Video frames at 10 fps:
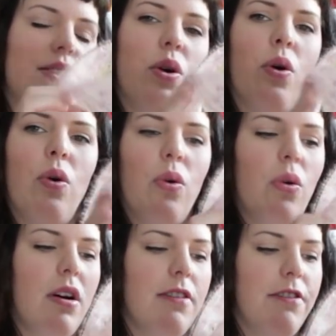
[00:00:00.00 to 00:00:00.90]

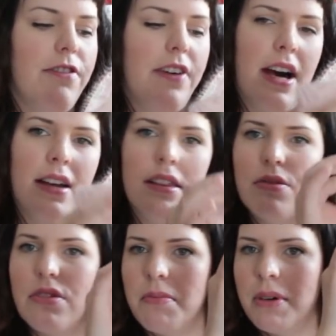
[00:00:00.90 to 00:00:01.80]
so fine
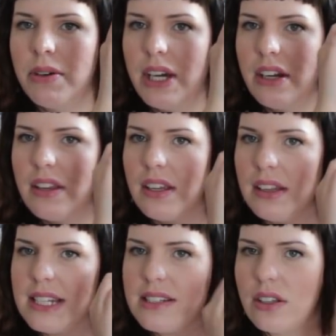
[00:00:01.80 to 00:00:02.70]
through the mohair that it
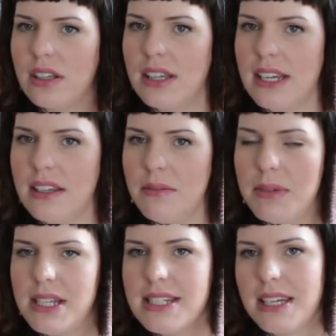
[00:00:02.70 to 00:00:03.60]
lets all the light in,
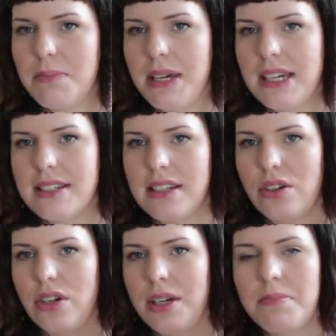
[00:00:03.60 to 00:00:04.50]
but it's like pinks and
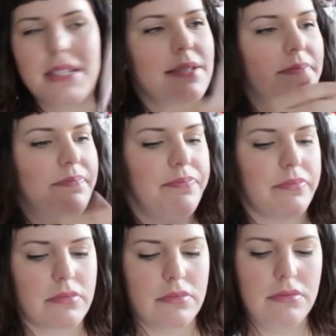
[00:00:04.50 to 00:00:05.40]
greens,
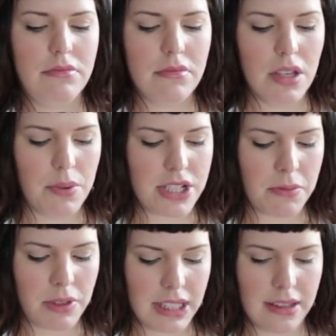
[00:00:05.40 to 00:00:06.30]
which
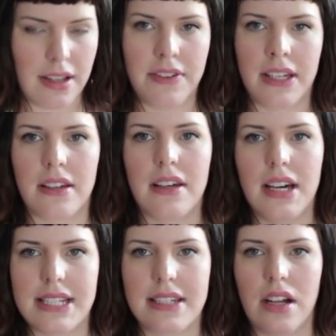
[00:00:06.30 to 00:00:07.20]
I'm really loving
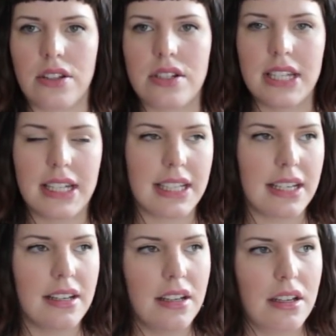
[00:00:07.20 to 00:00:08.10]
as colors
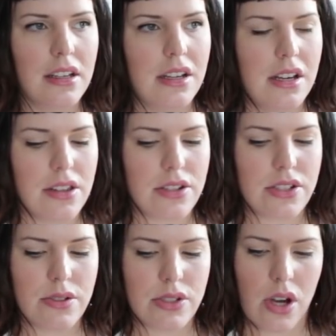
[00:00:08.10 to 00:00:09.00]
lately. They're
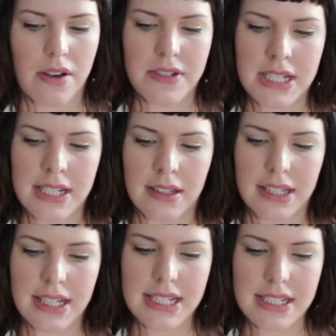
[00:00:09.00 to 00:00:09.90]
so soft and
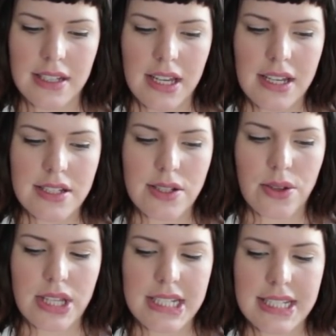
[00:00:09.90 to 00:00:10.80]
delicate. So
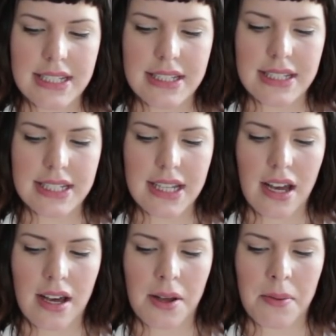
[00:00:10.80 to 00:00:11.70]
this is,
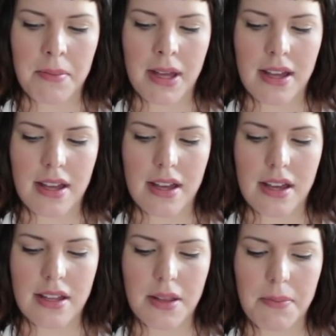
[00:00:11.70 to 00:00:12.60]

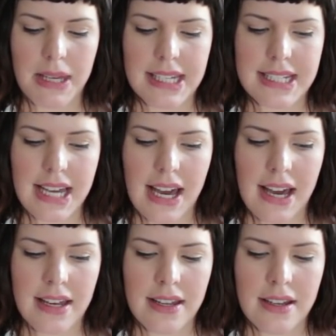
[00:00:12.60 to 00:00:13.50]
the pink is
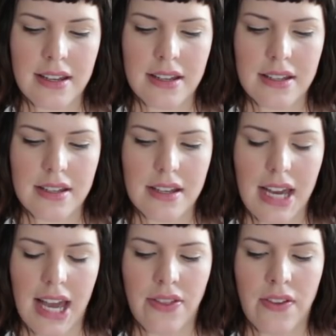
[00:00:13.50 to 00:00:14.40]
Anna,
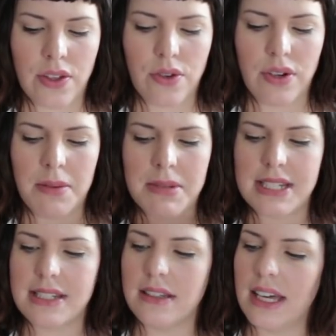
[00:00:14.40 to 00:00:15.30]
and then the cream
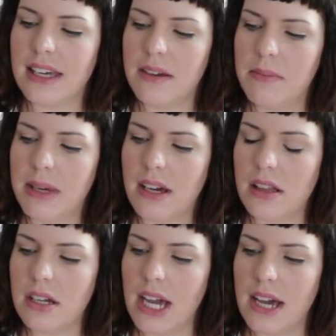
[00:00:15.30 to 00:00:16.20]
is like my
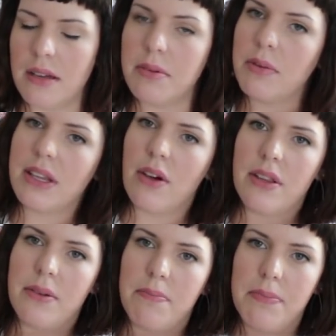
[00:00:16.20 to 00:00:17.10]
color Anna, but without
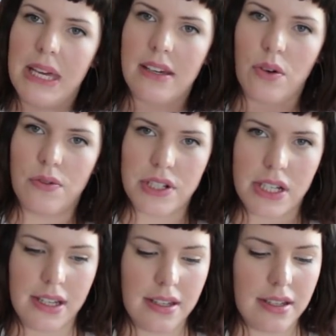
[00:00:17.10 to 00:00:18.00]
the pink over
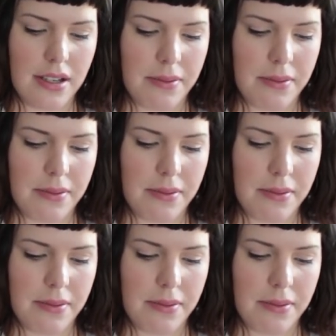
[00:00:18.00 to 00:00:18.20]
dye,